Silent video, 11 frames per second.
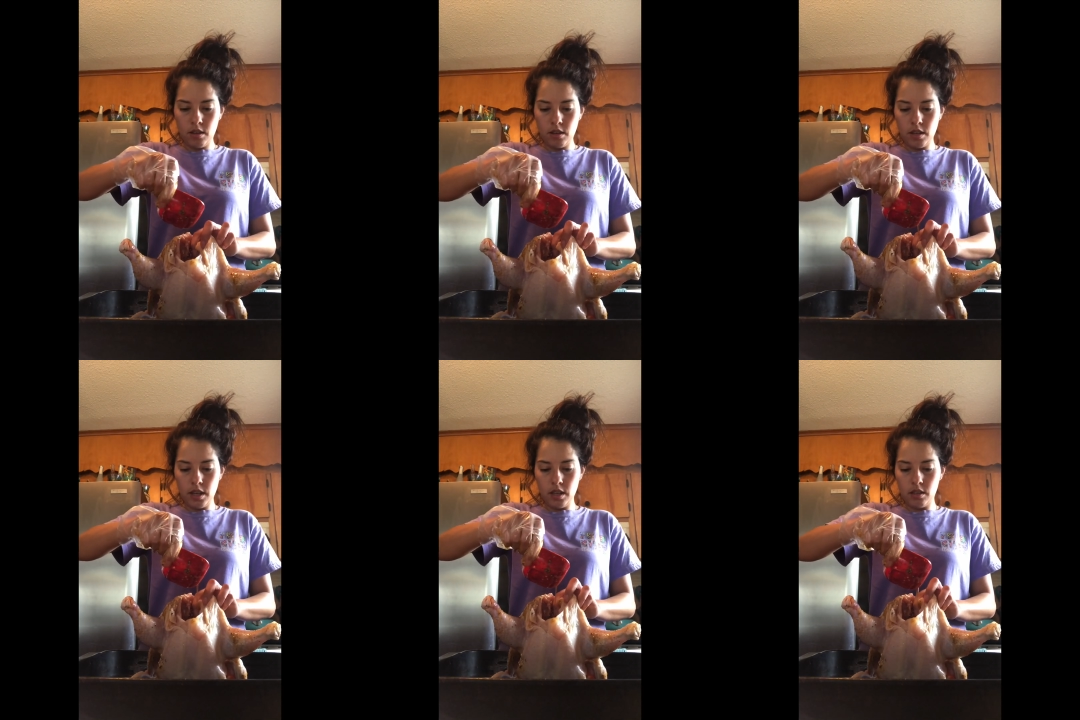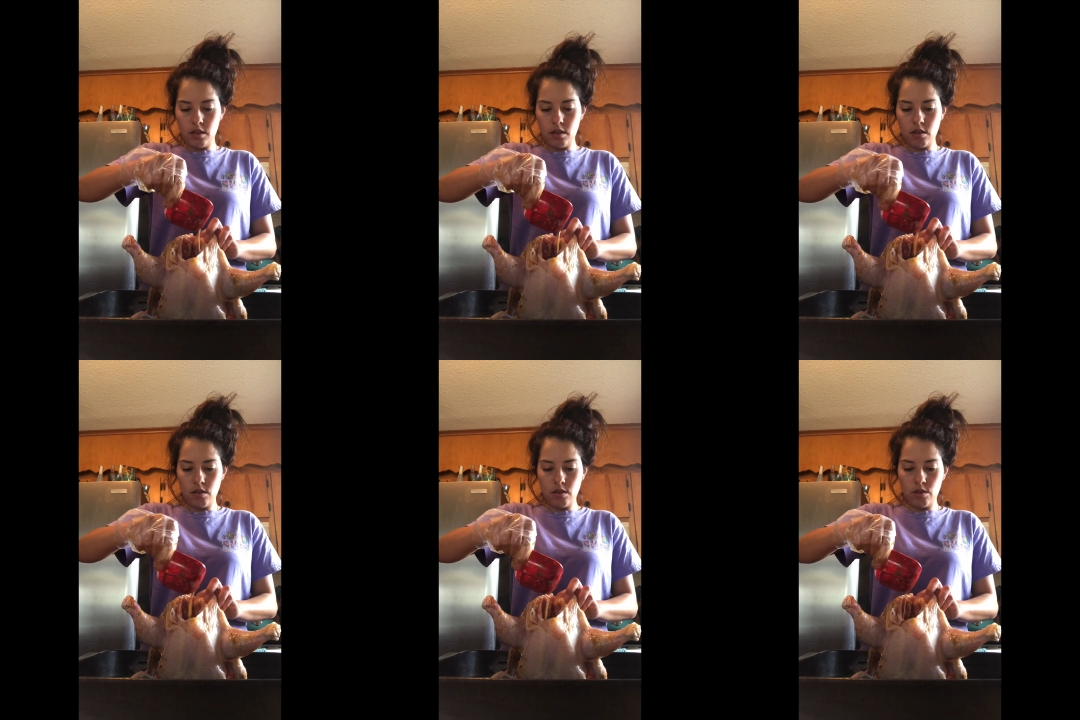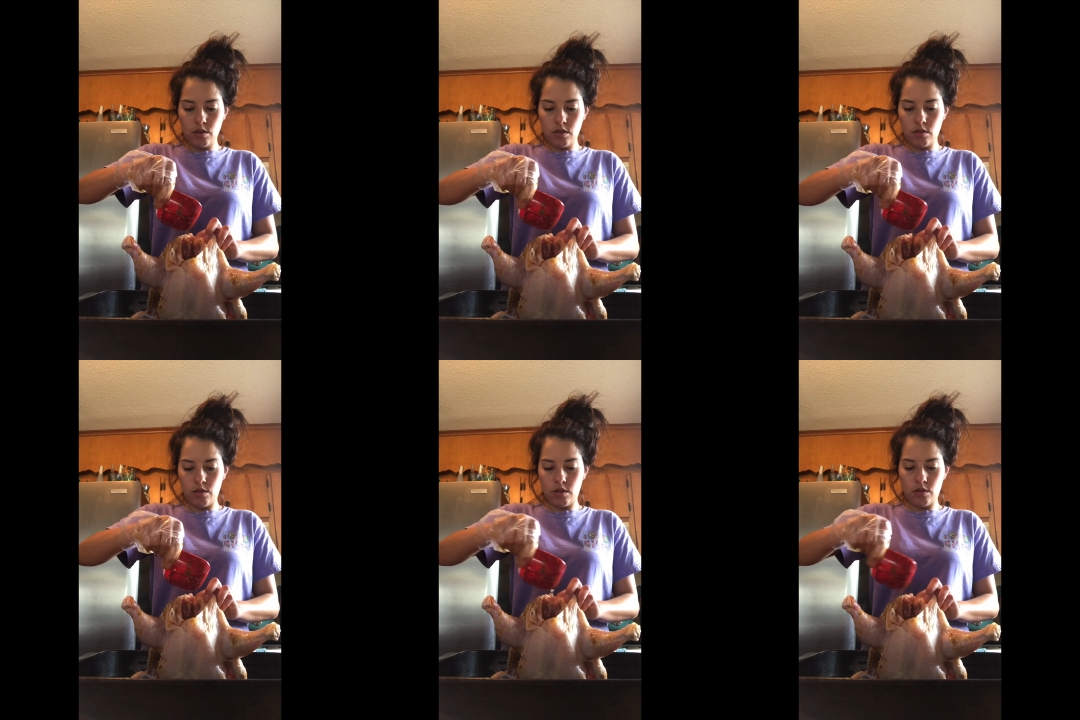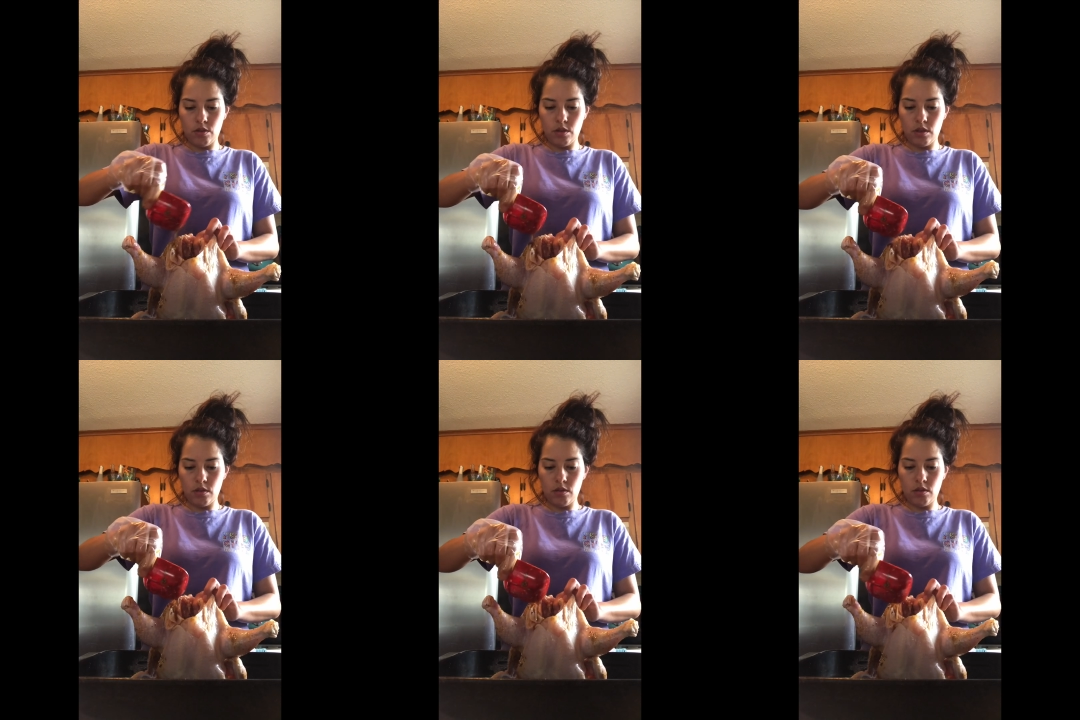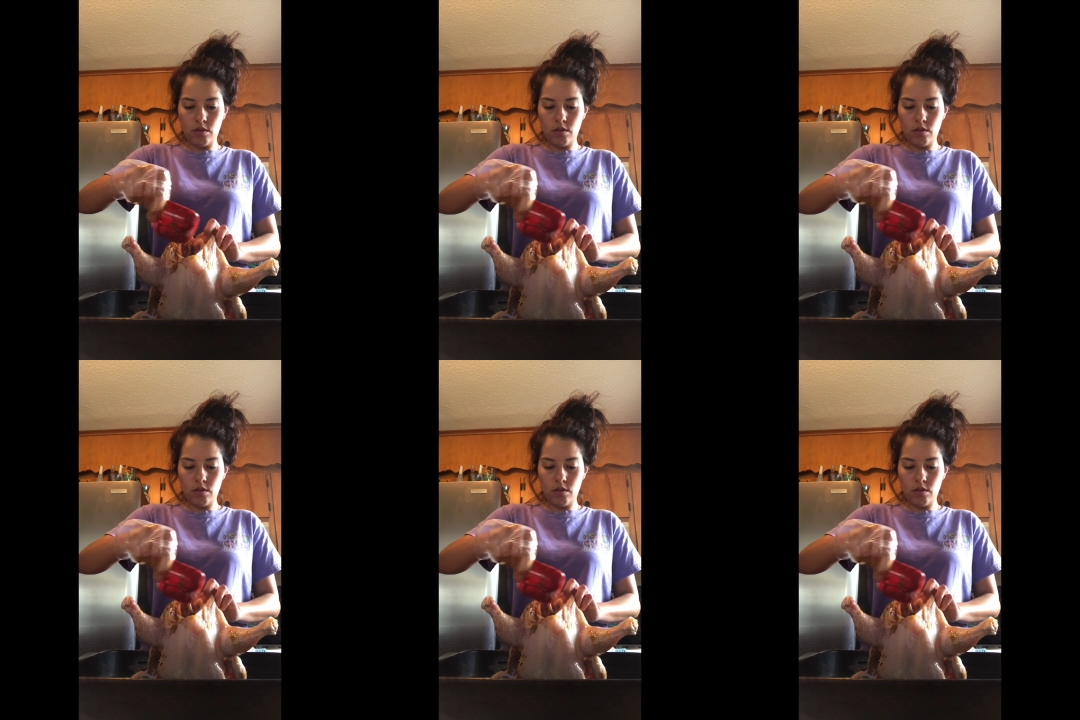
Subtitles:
Like so, drizzle, drizzle, drizzle.